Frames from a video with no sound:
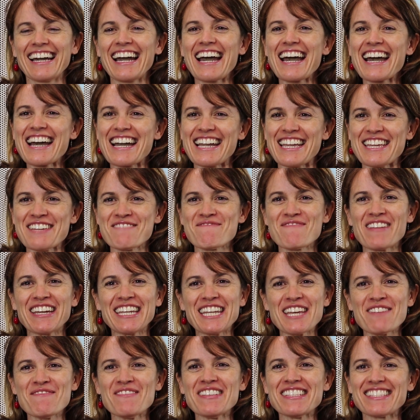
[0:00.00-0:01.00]
Hi, my
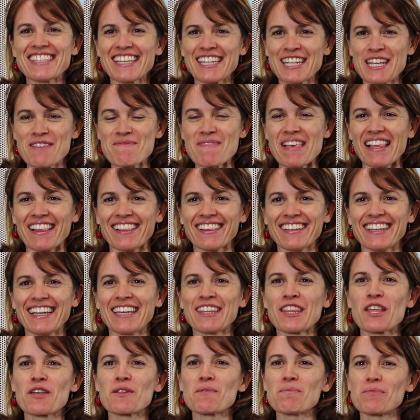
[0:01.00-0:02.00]
name is Annabelle,
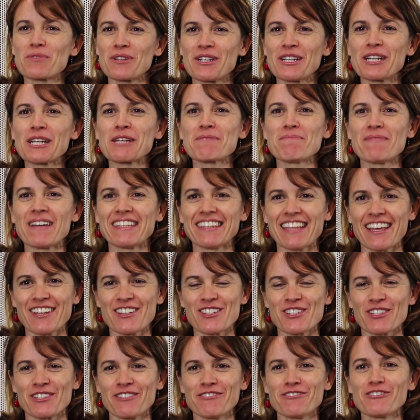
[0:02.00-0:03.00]
and I'm the product
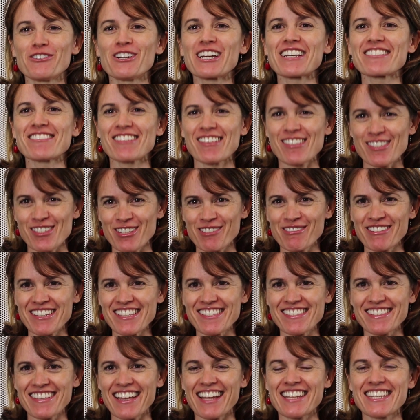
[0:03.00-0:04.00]
manager for
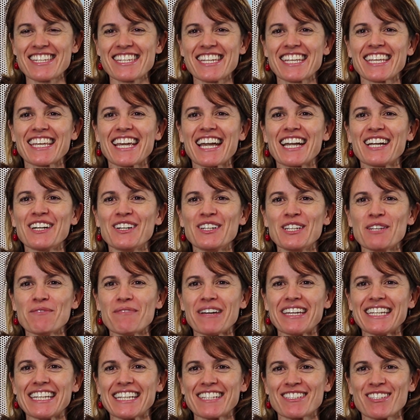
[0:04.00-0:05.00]
accessories at Chicago
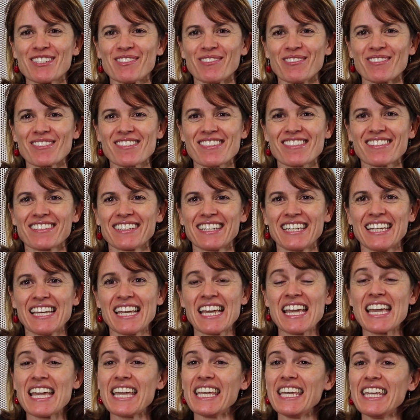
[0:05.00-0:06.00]
Pneumatic Tools.
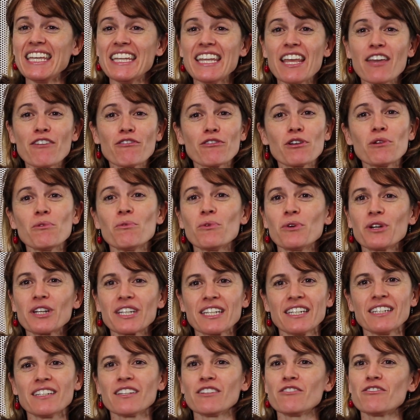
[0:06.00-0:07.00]
In every
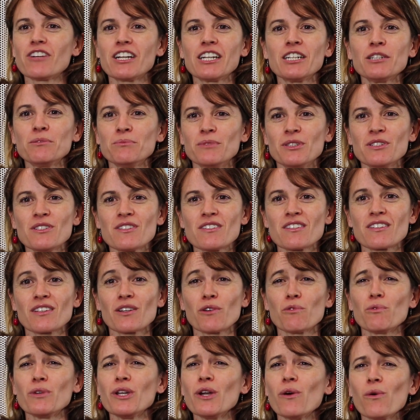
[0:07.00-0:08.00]
working environment,
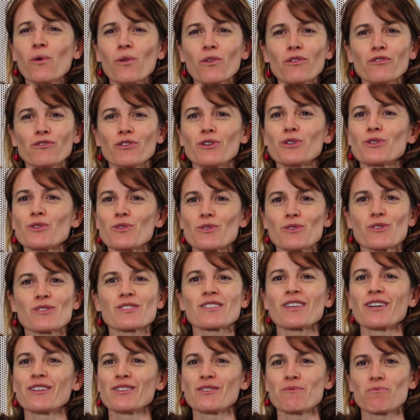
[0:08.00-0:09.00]
we all
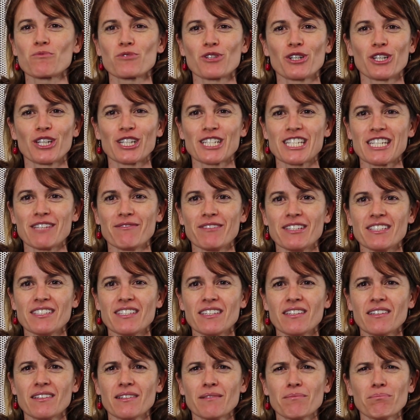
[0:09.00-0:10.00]
focus on
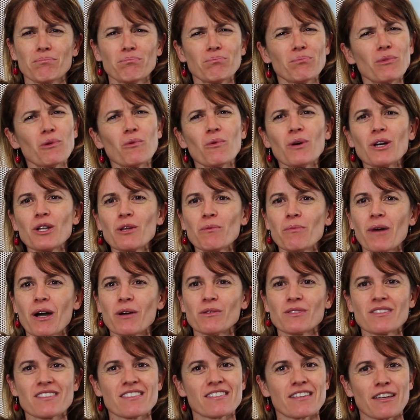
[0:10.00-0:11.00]
productivity. But what
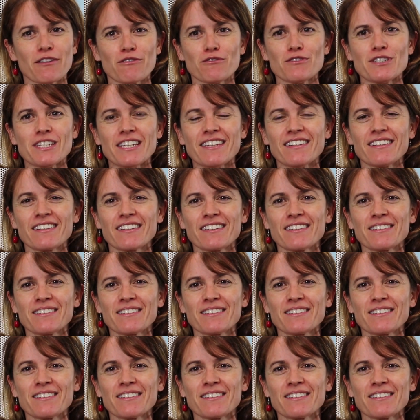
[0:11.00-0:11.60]
about safety?